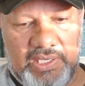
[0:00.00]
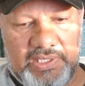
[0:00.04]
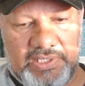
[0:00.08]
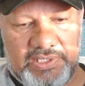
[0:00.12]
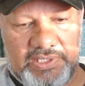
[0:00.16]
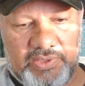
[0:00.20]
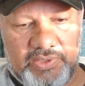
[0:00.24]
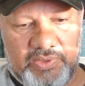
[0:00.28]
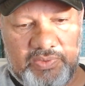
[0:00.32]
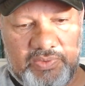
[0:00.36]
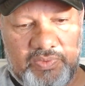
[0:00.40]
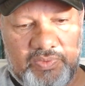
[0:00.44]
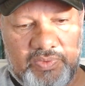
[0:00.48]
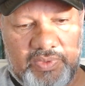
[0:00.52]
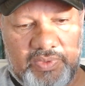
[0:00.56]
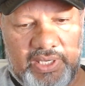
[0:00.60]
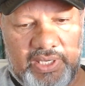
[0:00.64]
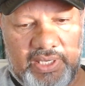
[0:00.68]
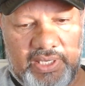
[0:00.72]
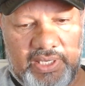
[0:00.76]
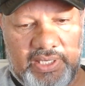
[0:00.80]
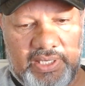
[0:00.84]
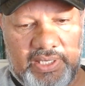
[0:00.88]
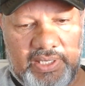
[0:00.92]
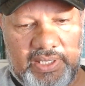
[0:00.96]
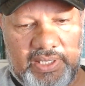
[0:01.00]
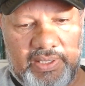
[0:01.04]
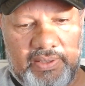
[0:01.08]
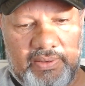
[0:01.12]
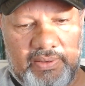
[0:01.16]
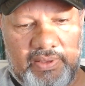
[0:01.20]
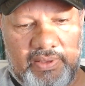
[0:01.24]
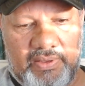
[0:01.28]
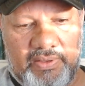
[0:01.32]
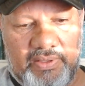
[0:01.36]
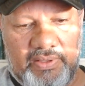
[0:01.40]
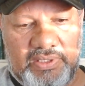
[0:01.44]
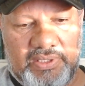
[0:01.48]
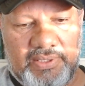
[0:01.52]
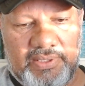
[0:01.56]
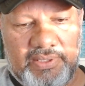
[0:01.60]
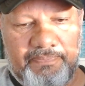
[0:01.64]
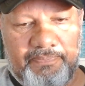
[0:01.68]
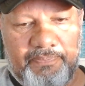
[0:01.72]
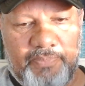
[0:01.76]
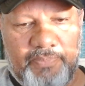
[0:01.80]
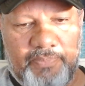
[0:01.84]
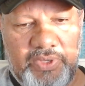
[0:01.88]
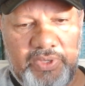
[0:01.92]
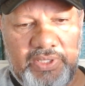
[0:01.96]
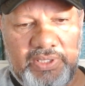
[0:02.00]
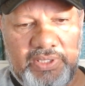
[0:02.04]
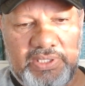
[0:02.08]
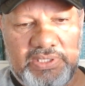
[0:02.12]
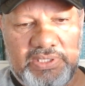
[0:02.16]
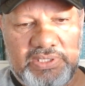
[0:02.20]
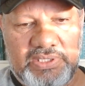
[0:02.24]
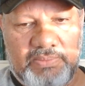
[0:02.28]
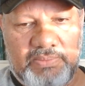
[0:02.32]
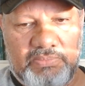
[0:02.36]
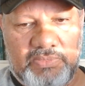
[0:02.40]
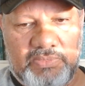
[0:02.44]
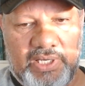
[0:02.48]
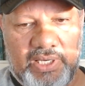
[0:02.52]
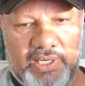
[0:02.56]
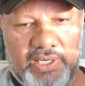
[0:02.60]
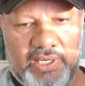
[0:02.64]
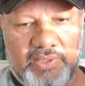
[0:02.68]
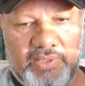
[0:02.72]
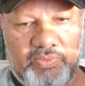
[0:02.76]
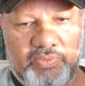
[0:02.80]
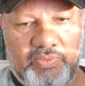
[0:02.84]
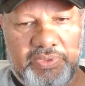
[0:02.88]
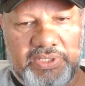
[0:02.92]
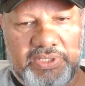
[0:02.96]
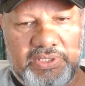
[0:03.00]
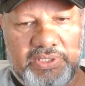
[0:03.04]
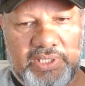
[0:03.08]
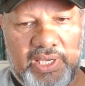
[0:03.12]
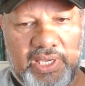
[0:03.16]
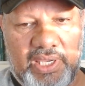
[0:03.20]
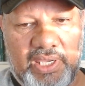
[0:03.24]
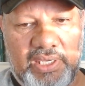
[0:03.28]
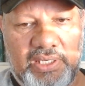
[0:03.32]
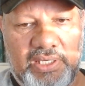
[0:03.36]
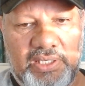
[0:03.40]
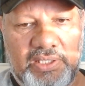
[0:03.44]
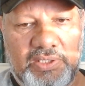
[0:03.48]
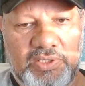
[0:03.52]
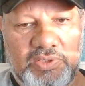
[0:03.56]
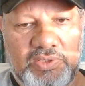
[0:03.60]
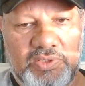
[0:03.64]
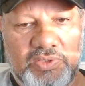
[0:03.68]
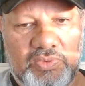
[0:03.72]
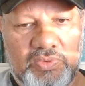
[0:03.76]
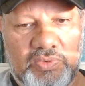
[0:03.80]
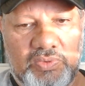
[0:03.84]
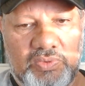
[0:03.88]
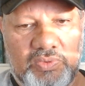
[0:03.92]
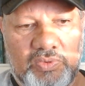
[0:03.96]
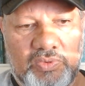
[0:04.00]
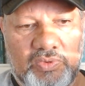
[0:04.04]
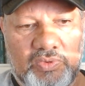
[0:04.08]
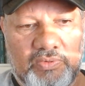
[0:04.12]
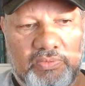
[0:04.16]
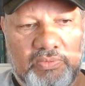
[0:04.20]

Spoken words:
So the point is, we're trying to